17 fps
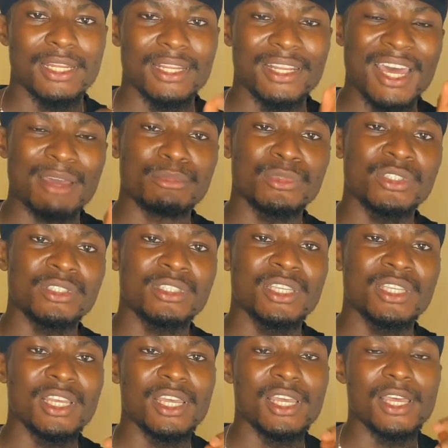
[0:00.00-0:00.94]
That means
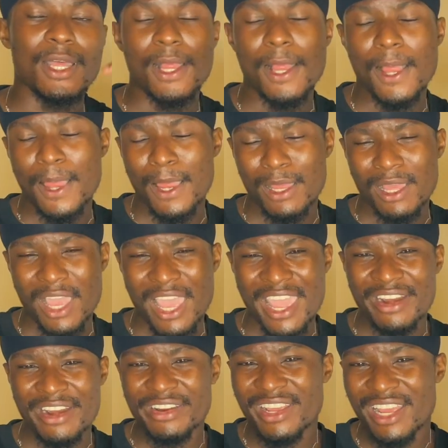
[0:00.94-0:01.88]

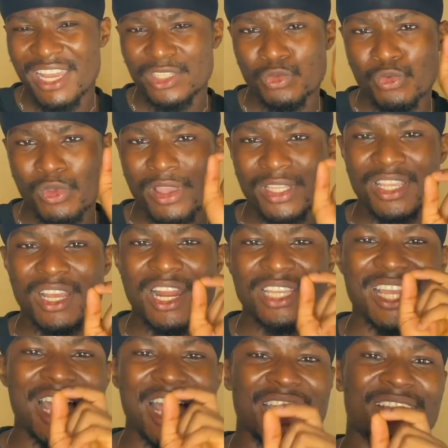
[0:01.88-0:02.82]
areas where sellers
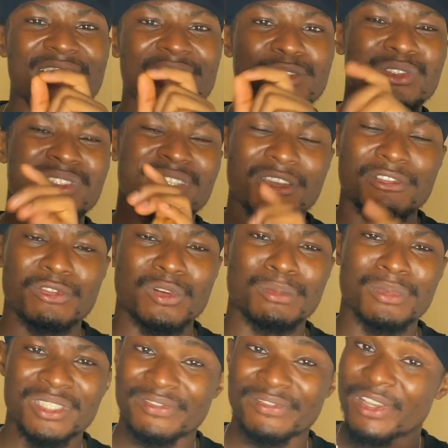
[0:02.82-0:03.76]
are agreeing to sell from
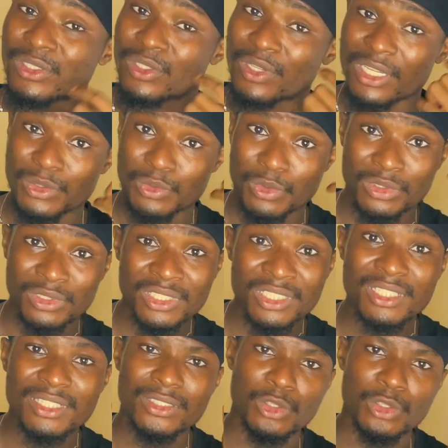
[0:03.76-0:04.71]
is referred to as what?
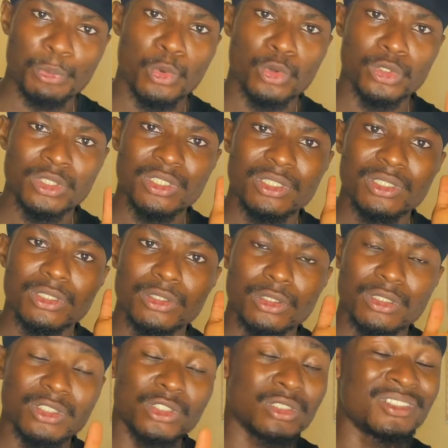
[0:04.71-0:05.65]
Support.
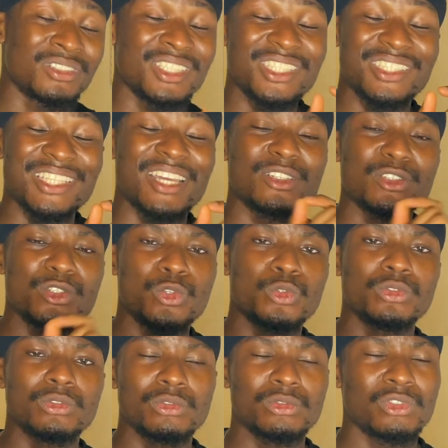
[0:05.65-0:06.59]
Resistance
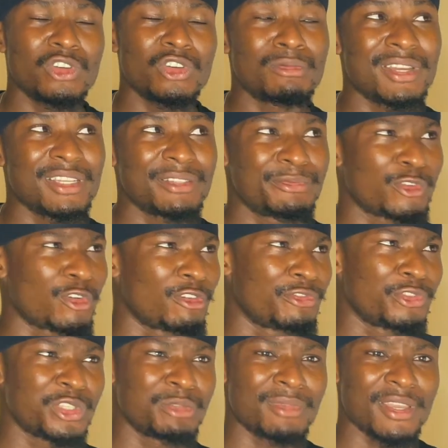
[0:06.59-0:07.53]
zone. Why am I
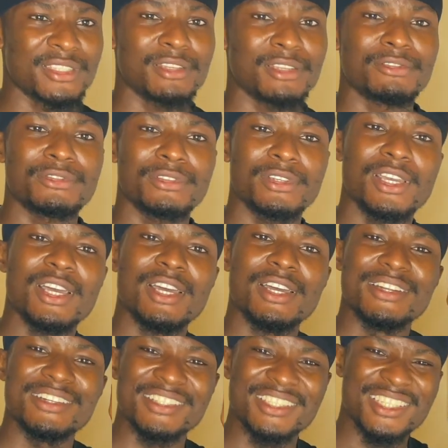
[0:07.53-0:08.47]
confusing myself?
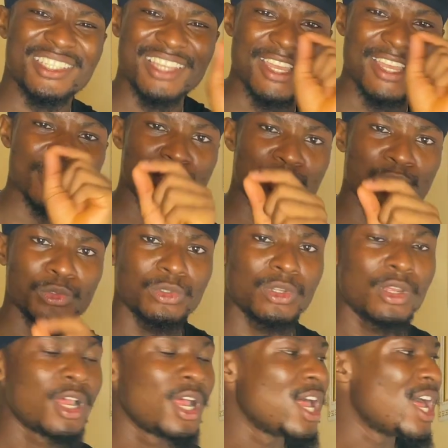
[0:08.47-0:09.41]
Resistance zone.